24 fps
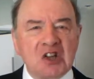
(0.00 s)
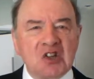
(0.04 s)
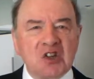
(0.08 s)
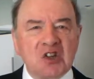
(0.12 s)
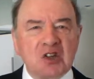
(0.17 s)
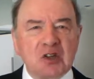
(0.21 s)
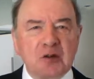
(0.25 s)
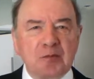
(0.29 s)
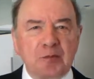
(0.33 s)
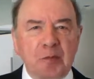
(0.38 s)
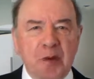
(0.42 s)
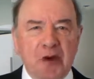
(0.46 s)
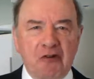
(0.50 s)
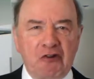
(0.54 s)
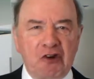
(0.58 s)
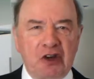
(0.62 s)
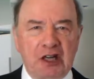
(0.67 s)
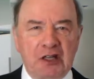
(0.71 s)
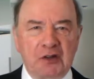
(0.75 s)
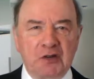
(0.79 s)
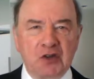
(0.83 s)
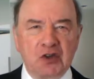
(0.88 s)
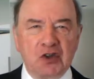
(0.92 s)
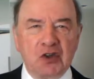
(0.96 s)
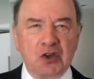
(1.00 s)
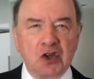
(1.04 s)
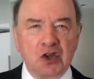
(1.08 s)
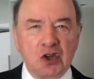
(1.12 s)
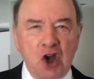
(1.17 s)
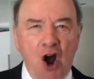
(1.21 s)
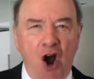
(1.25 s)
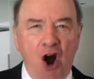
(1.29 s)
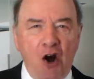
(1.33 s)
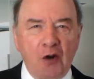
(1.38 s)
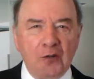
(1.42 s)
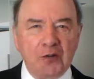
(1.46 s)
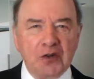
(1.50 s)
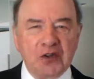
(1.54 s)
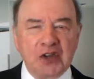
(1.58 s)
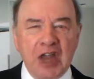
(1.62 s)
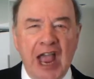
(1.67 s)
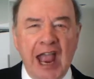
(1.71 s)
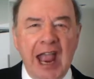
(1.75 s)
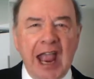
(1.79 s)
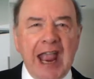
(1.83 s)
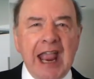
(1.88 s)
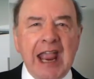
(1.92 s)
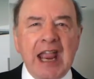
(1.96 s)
experience God's